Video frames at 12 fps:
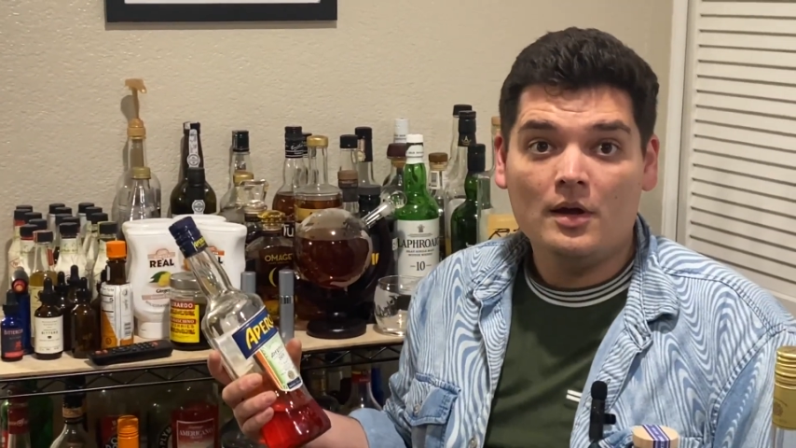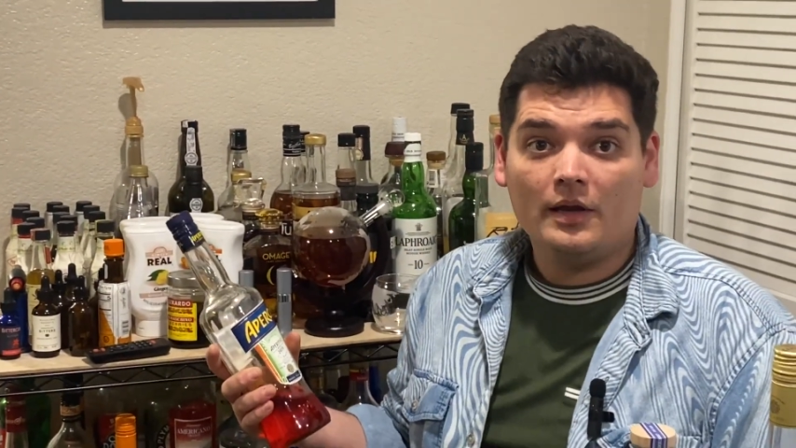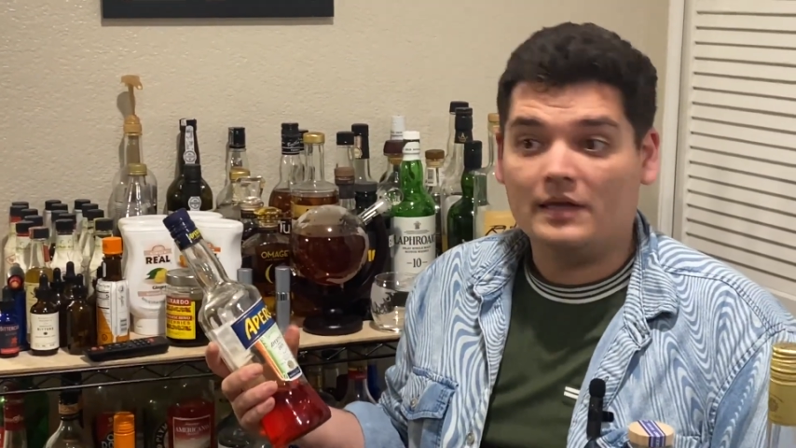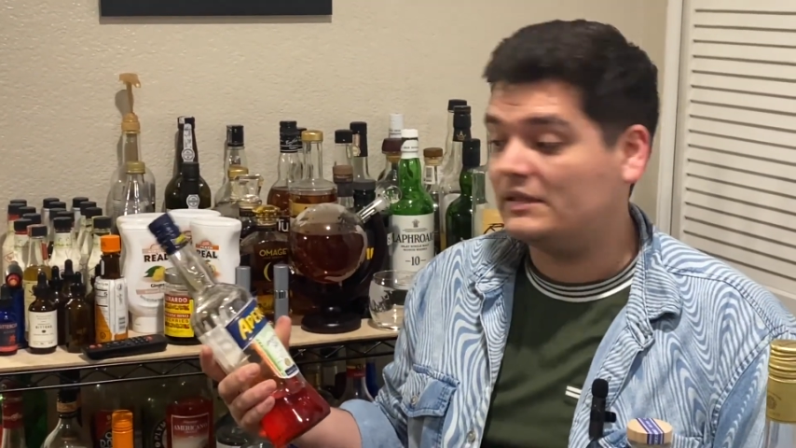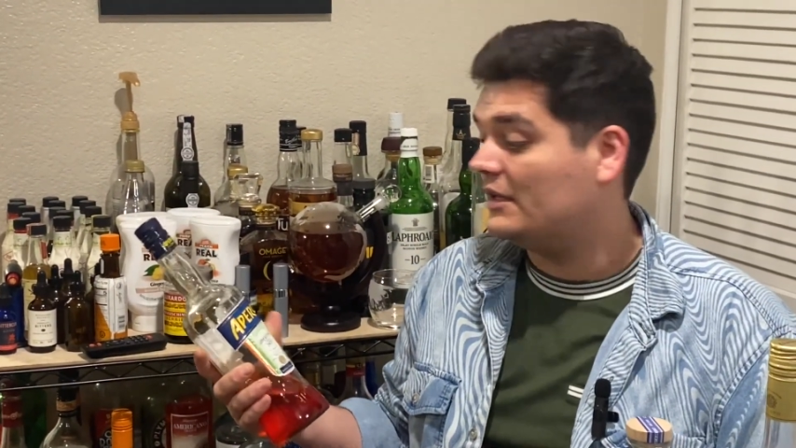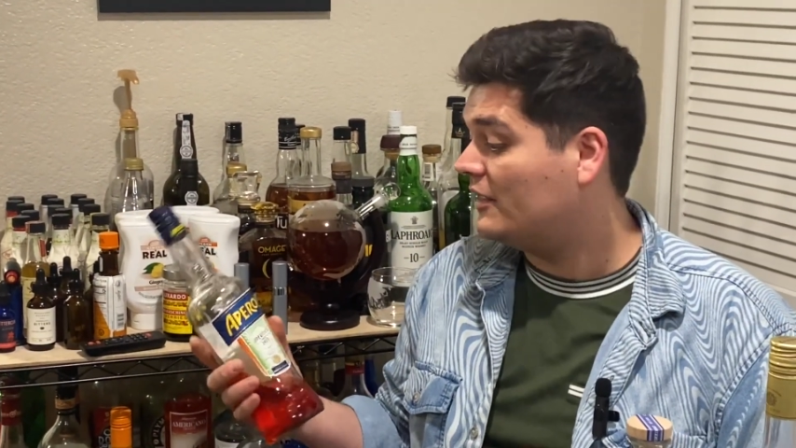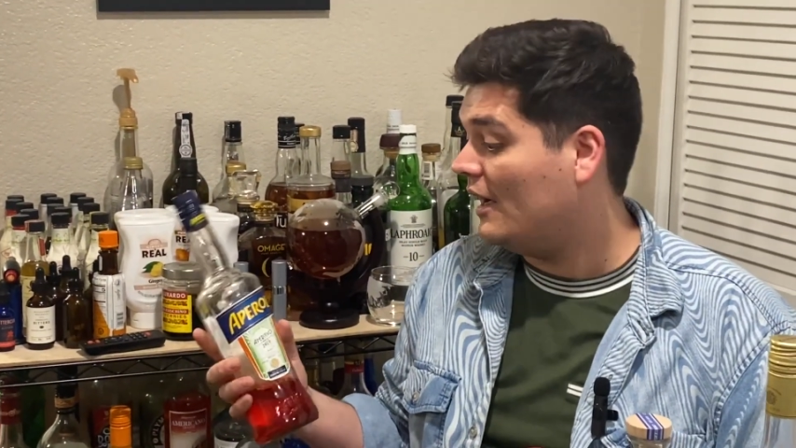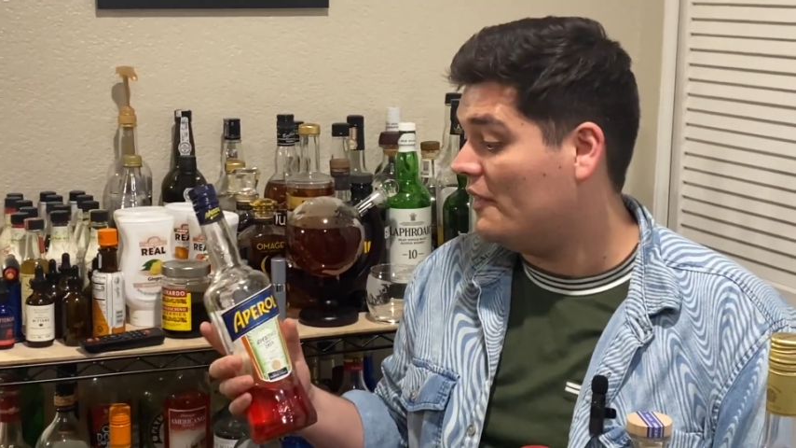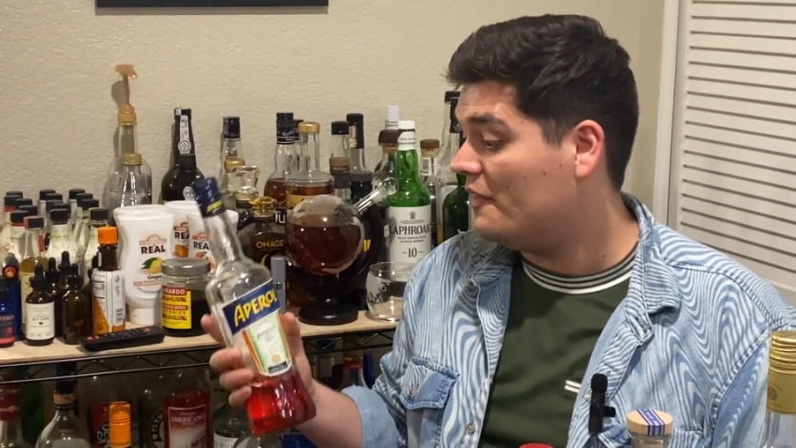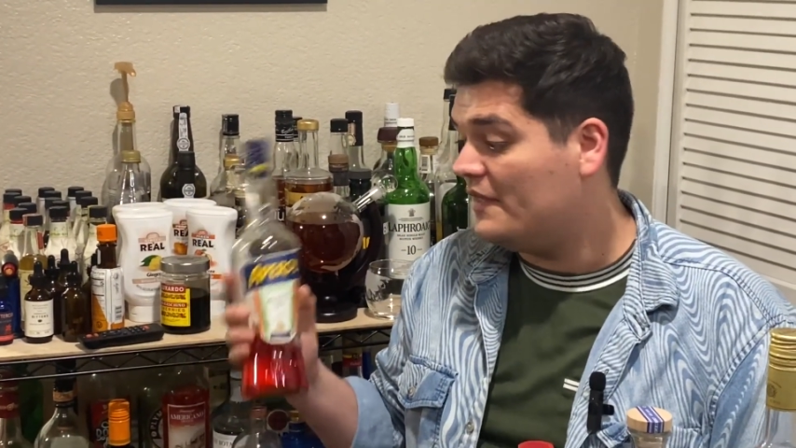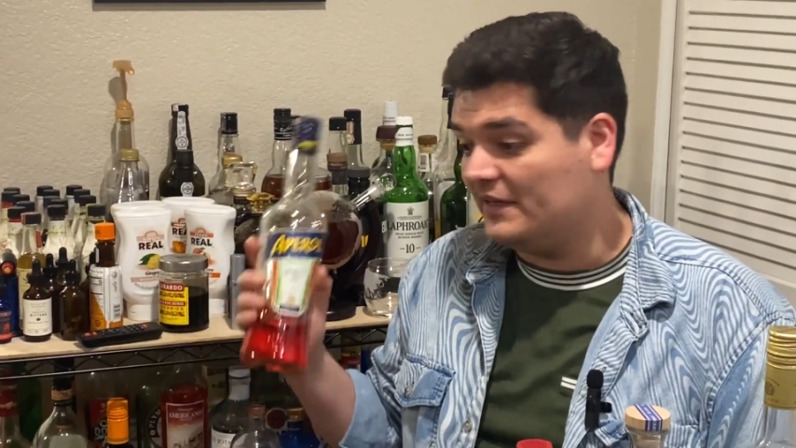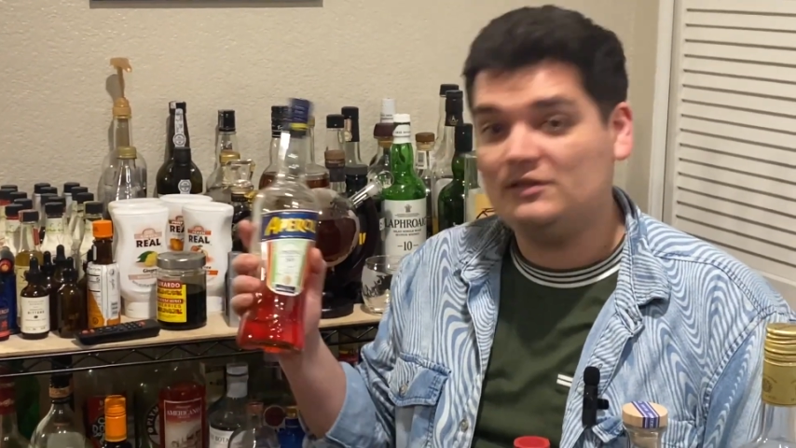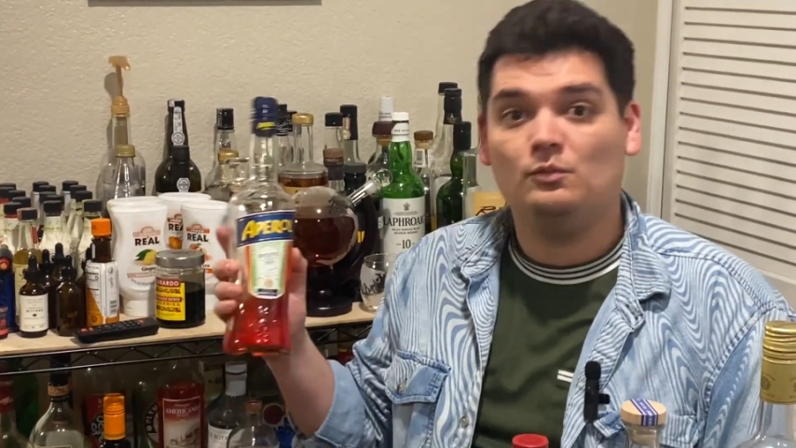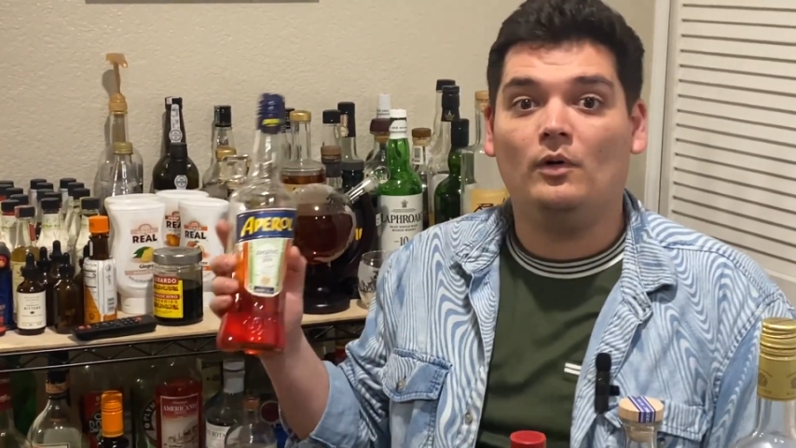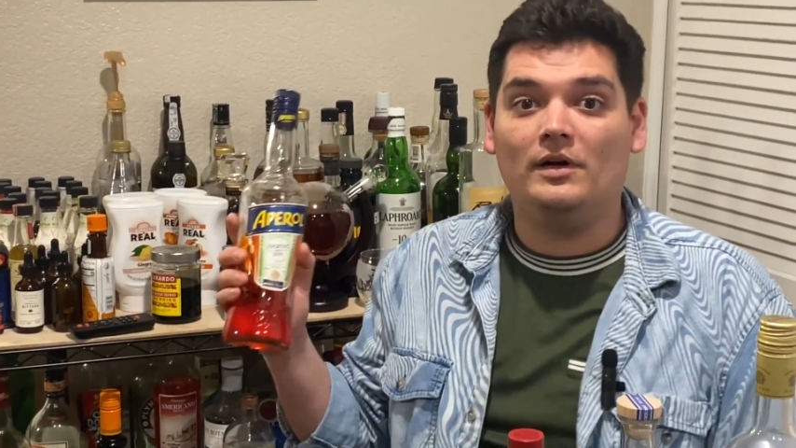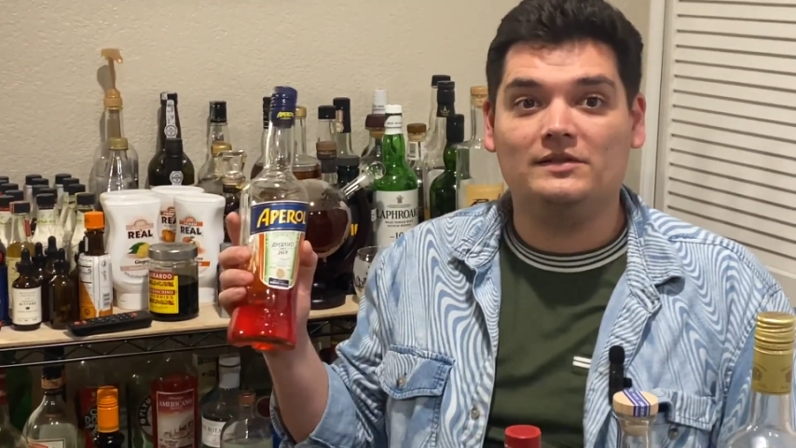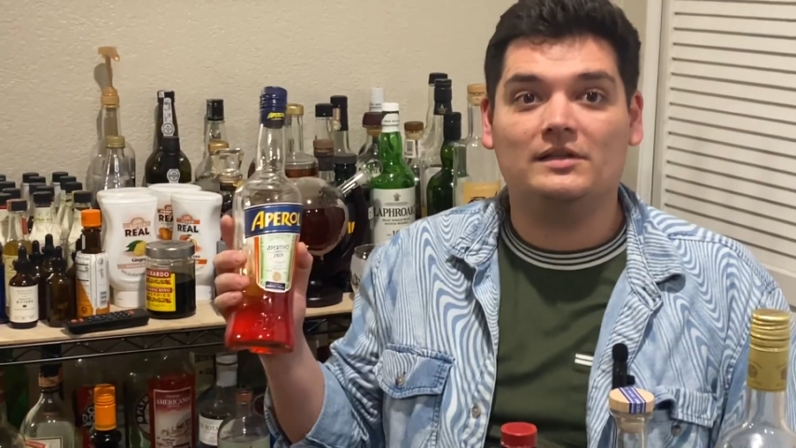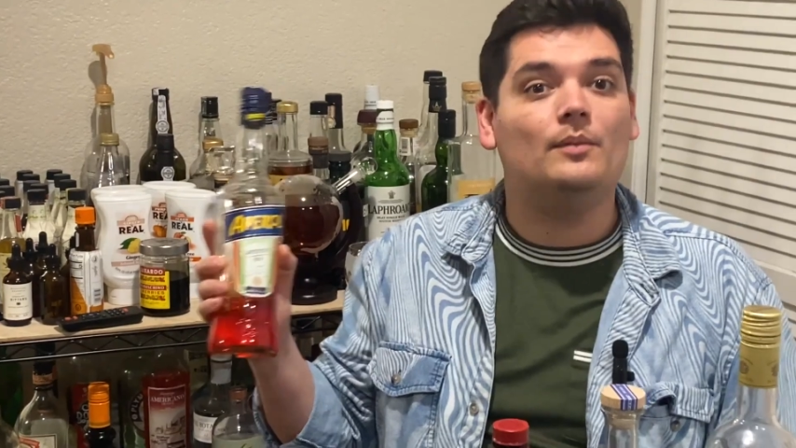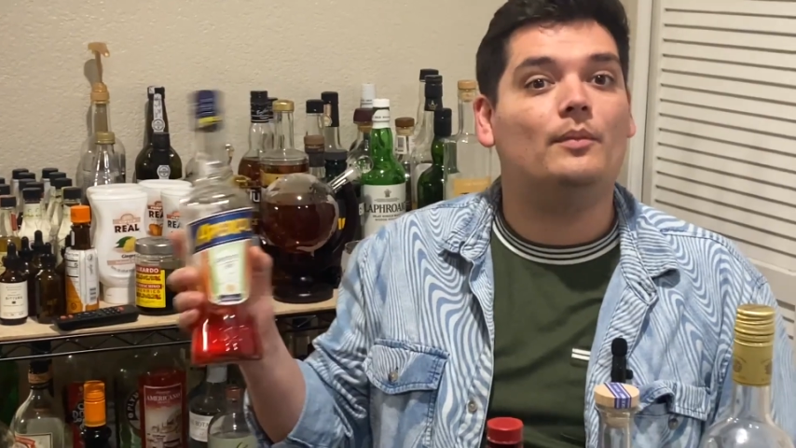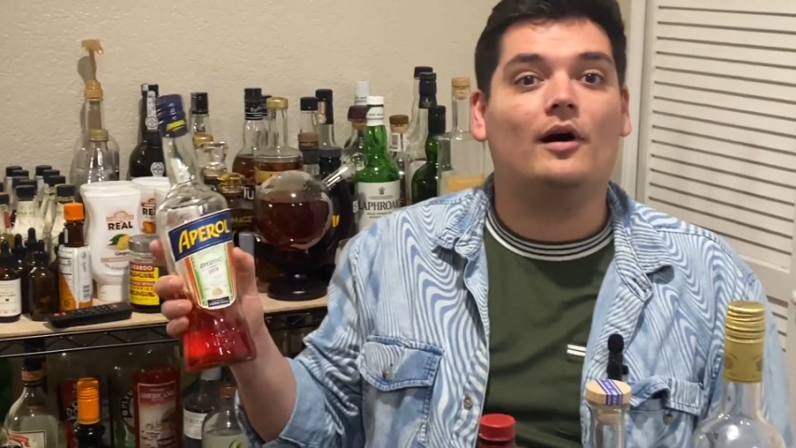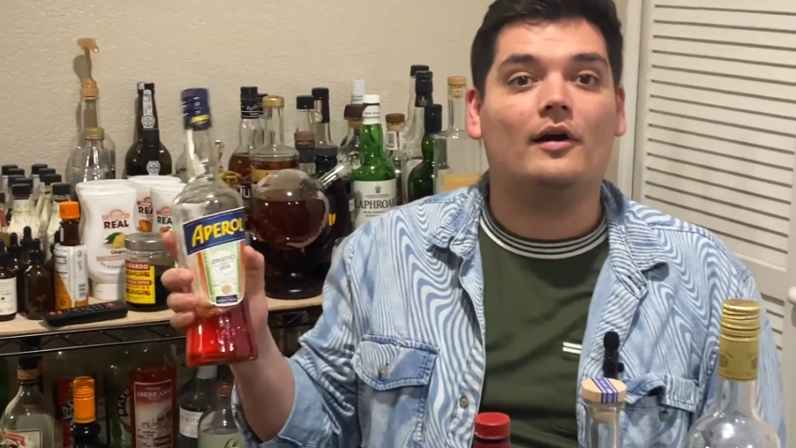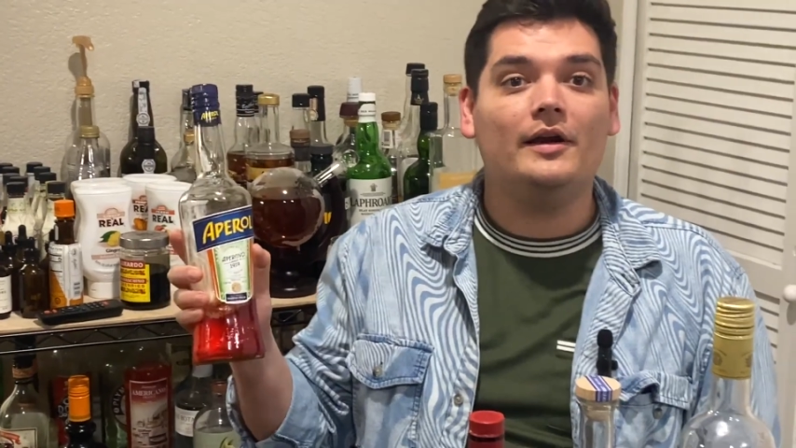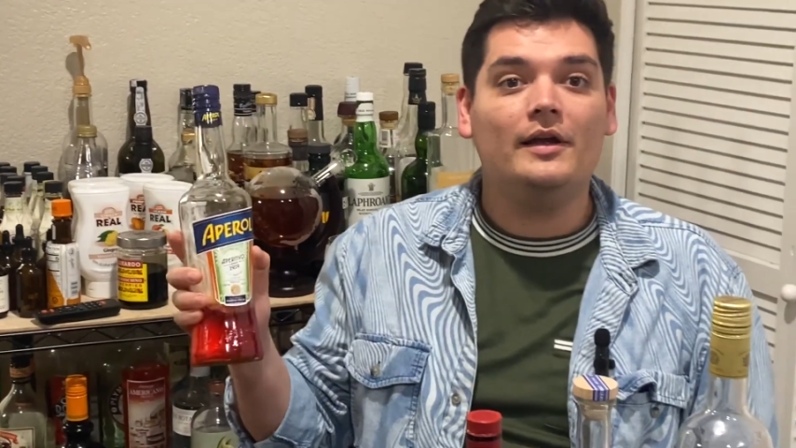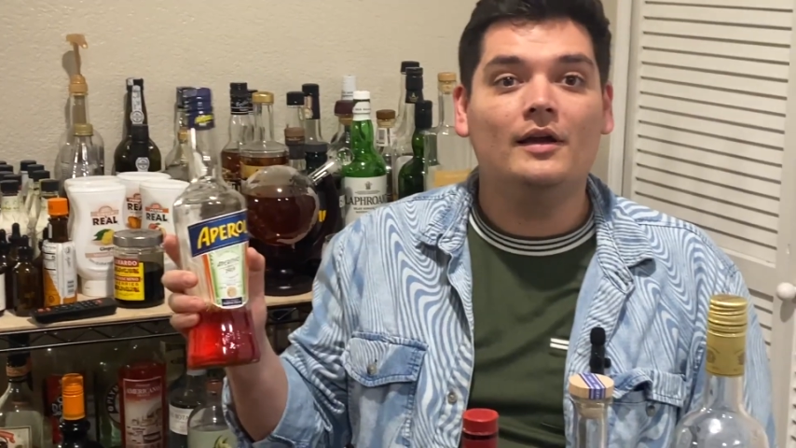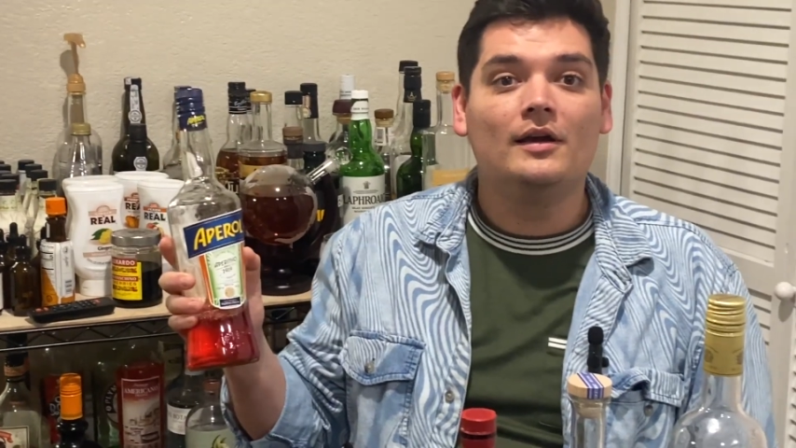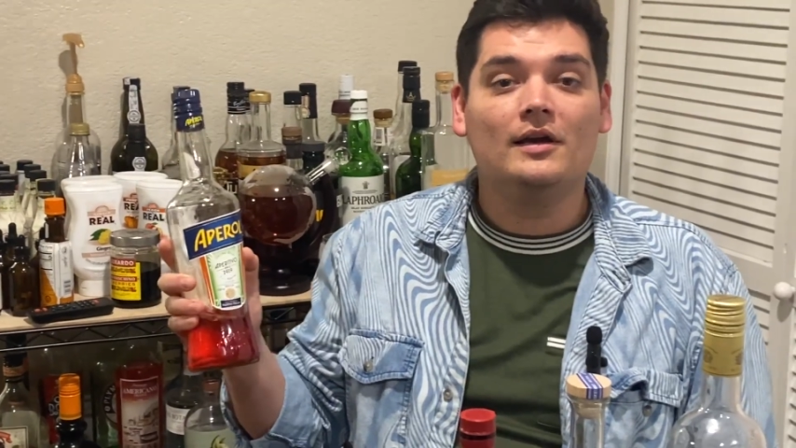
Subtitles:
because I thought this was Campari